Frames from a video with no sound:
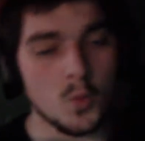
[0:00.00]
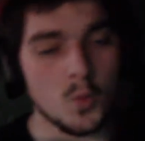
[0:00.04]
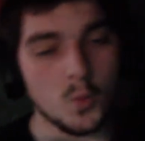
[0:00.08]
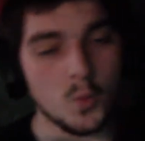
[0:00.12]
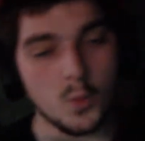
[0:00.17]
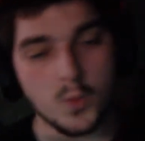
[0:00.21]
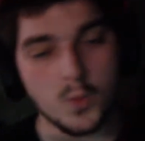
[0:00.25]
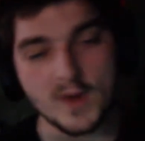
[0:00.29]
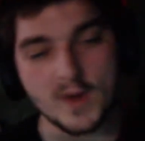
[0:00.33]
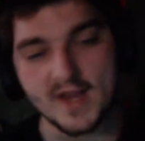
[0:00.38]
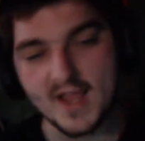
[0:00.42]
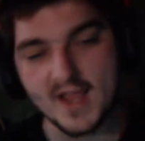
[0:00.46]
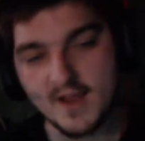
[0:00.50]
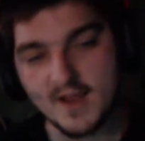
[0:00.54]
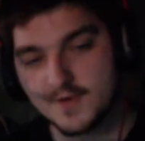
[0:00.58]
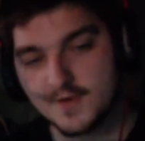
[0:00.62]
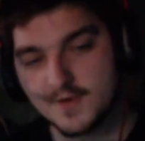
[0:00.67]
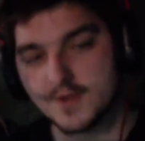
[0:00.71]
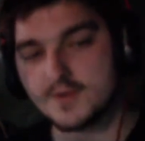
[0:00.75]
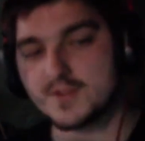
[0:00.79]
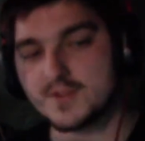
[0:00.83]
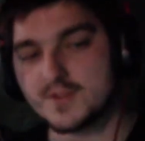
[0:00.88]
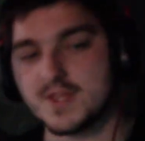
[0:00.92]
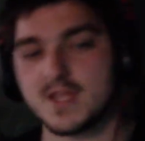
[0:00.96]
whatever
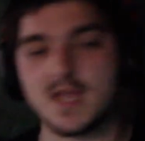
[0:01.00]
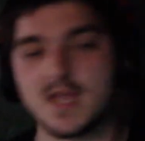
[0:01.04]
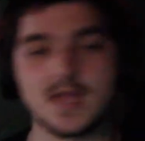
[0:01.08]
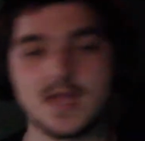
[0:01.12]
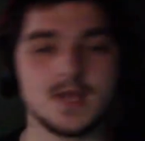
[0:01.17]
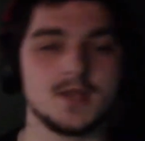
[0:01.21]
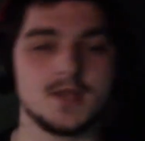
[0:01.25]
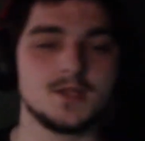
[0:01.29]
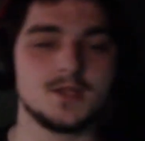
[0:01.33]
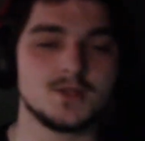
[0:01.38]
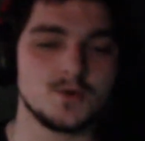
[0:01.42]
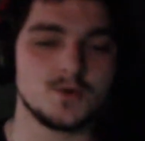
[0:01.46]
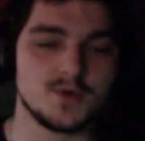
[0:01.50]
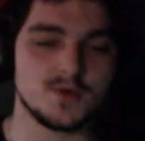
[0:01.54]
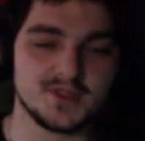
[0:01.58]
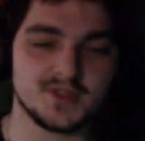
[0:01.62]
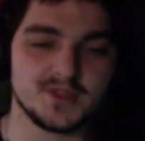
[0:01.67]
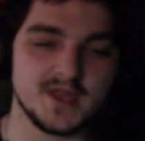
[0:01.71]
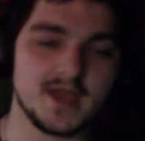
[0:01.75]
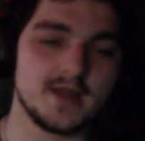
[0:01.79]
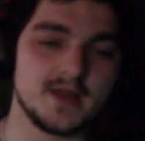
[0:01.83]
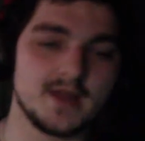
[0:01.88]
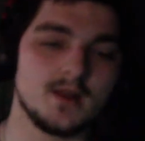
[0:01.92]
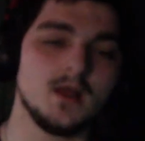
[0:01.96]
you think I got to do with
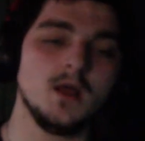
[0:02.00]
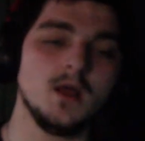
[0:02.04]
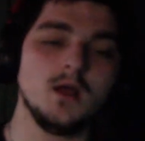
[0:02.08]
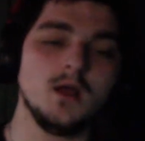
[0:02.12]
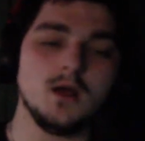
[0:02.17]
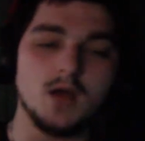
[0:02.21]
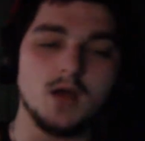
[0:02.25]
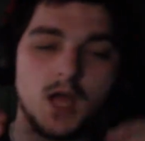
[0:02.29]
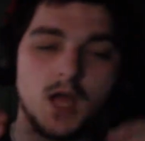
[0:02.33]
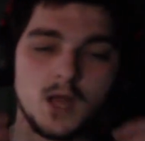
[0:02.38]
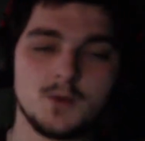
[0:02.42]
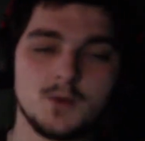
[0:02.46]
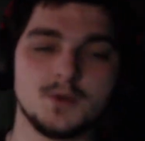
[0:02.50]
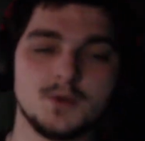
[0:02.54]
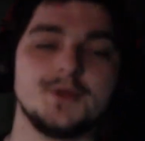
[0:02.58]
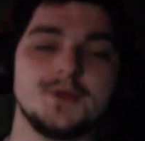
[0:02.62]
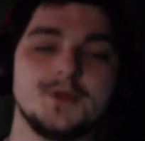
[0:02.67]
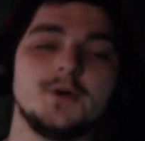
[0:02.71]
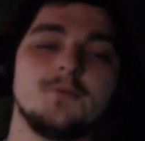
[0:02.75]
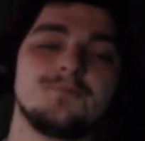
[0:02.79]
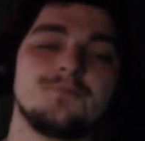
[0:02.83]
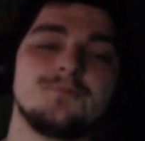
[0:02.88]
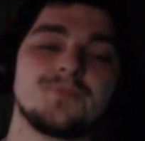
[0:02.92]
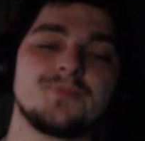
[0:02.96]
that, I will
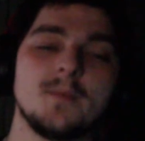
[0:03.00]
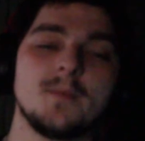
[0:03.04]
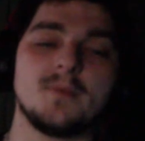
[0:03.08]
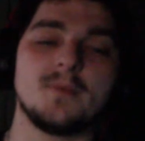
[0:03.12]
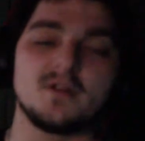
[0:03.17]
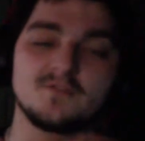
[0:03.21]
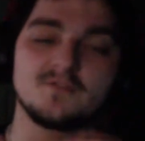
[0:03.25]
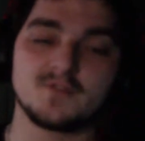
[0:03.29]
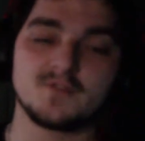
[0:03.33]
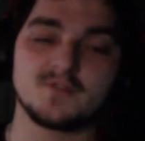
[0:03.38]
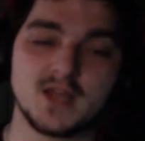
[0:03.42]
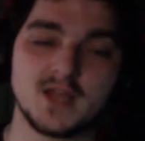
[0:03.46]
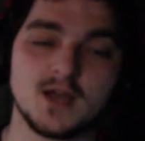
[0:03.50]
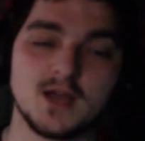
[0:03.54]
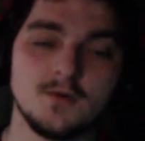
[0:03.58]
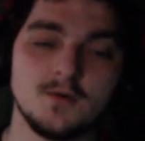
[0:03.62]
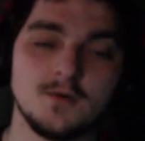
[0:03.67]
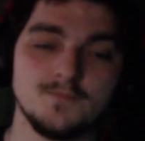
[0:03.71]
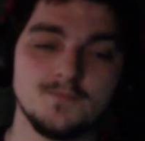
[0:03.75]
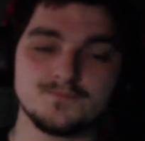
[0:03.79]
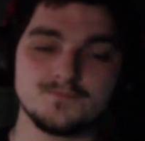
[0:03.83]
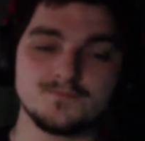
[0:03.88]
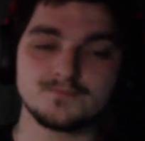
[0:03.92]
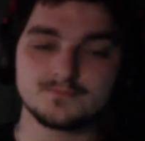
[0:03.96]
do. But for now,
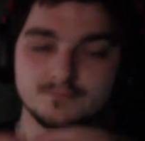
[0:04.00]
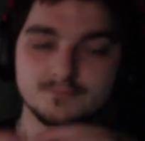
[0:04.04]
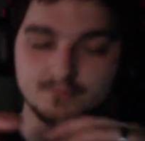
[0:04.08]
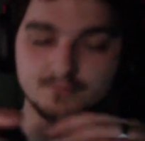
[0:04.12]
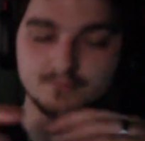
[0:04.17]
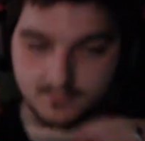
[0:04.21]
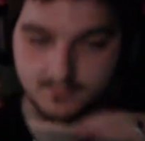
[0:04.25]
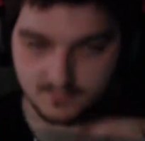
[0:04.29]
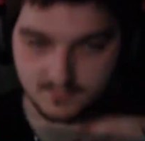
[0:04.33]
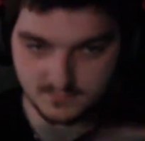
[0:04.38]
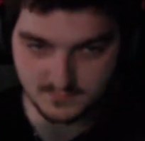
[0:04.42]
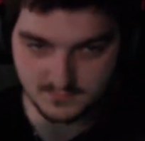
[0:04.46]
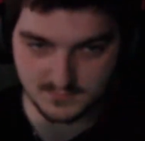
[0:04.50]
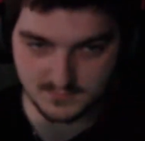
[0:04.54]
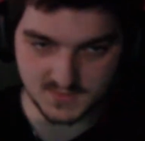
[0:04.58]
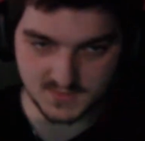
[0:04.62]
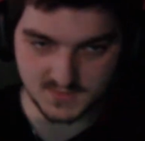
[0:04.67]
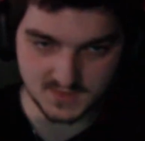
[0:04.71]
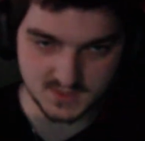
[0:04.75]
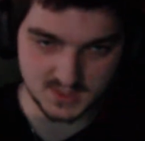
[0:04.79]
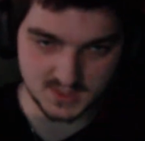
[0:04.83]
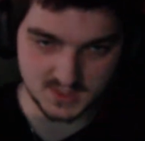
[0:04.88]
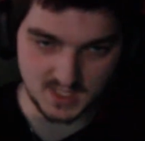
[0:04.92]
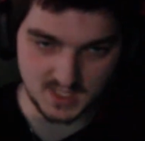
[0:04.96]

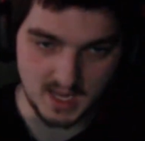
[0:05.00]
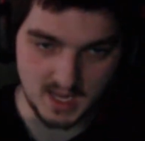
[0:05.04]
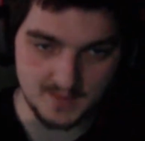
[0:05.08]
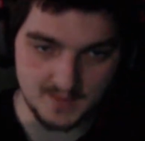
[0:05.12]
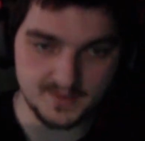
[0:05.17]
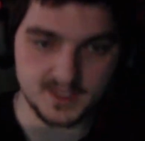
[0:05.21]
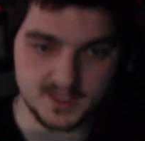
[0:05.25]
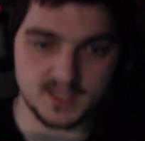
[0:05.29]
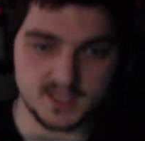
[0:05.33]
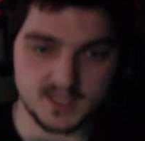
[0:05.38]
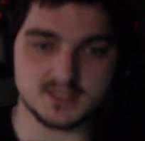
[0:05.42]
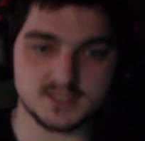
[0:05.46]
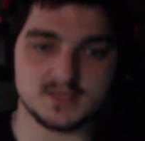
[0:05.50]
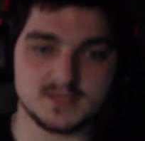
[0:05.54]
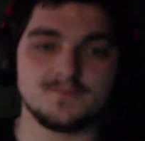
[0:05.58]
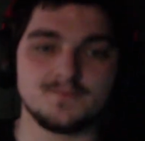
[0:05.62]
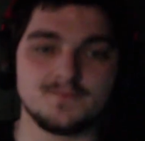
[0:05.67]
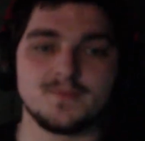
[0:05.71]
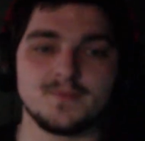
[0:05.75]
I've been Ace.